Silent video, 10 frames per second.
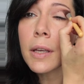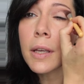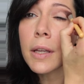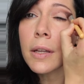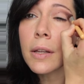
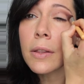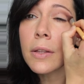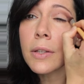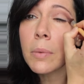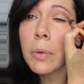in
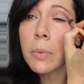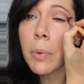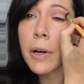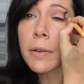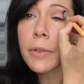the deepest
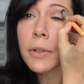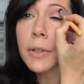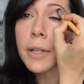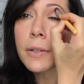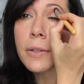part of the
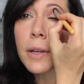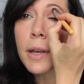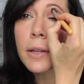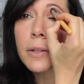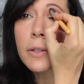crease
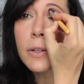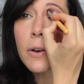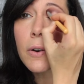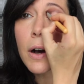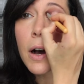and just
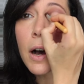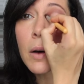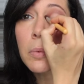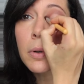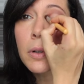go up.